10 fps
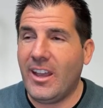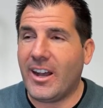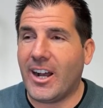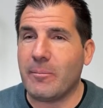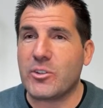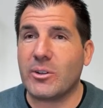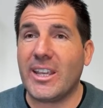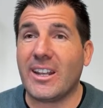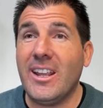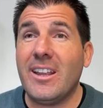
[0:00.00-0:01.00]
um, so
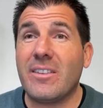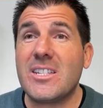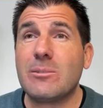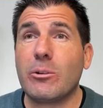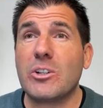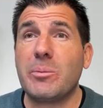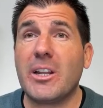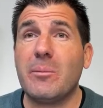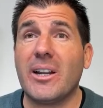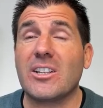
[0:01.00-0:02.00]
again, this is where we're
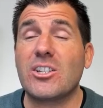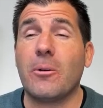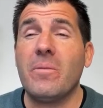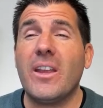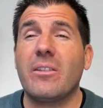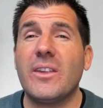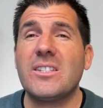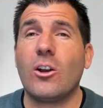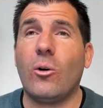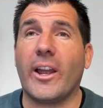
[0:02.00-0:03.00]
spending money. So
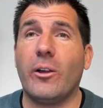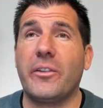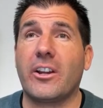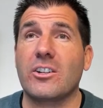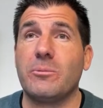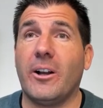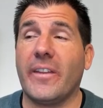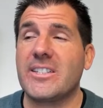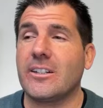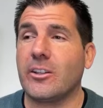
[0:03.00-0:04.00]
this, oh, healthcare as well.
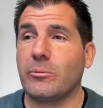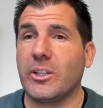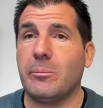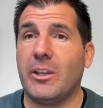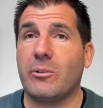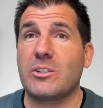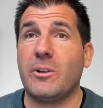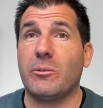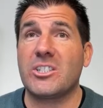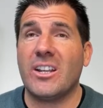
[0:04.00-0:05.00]
That's another really big one as
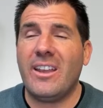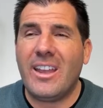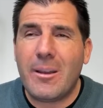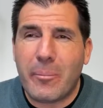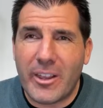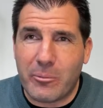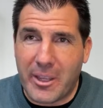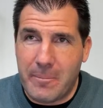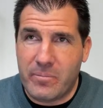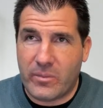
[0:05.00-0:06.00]
well, which, by the
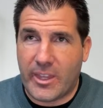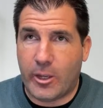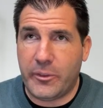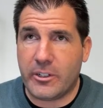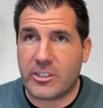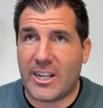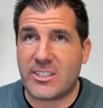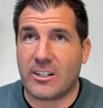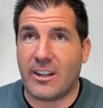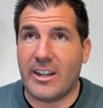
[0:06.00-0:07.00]
way, healthcare costs
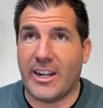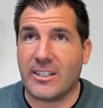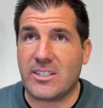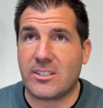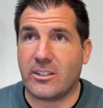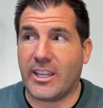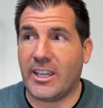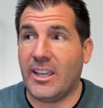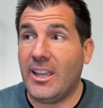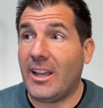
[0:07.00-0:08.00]
are nuts,
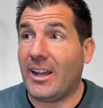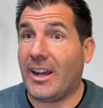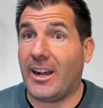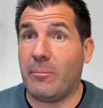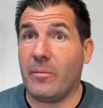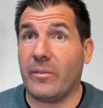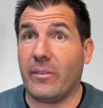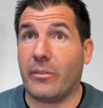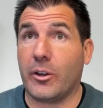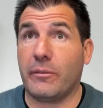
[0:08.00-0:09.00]
okay? Um,
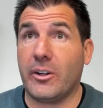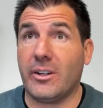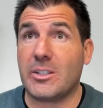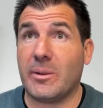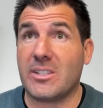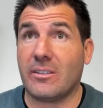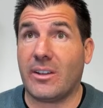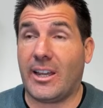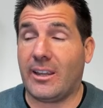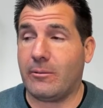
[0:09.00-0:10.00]
they're very expensive.
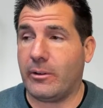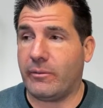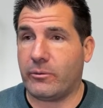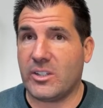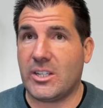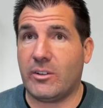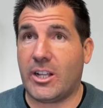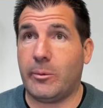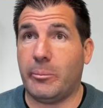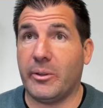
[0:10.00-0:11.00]
I, we've received a
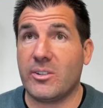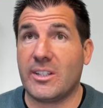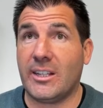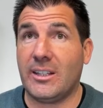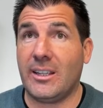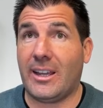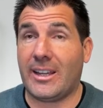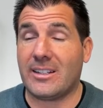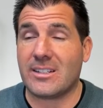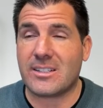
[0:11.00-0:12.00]
couple bills lately.
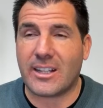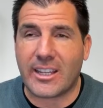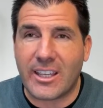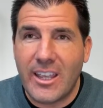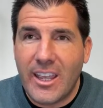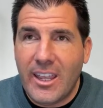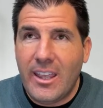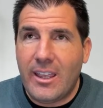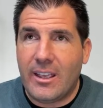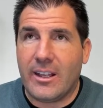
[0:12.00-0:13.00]
I just like,
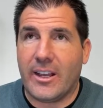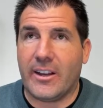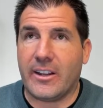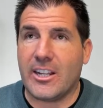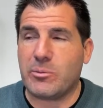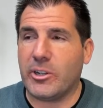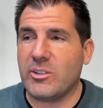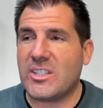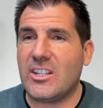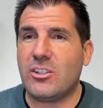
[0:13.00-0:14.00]
huh, it's one of
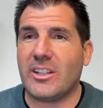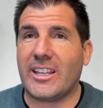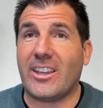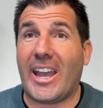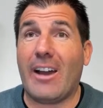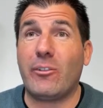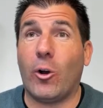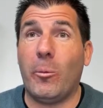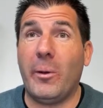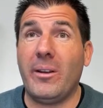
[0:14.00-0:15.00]
those things you like, you have to
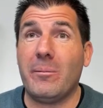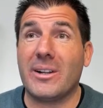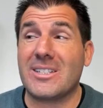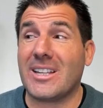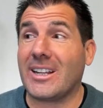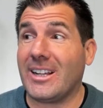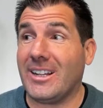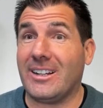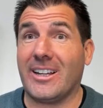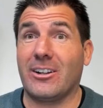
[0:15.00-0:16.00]
open, but it's like, oh,
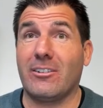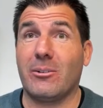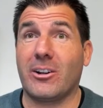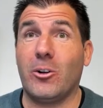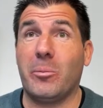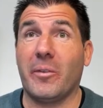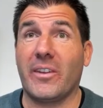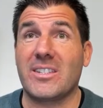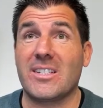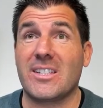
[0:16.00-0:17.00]
I don't even want to open
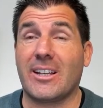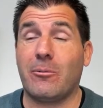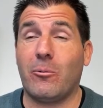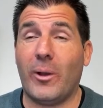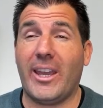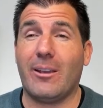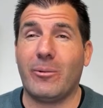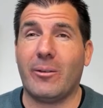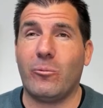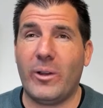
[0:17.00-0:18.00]
this. It's like way,
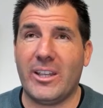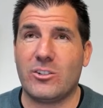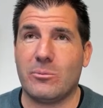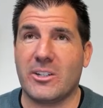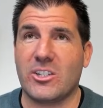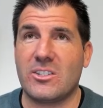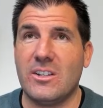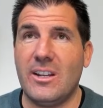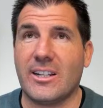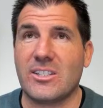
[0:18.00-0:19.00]
way, way too much. It's
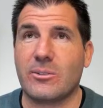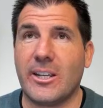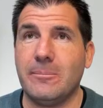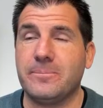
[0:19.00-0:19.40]
nuts, right?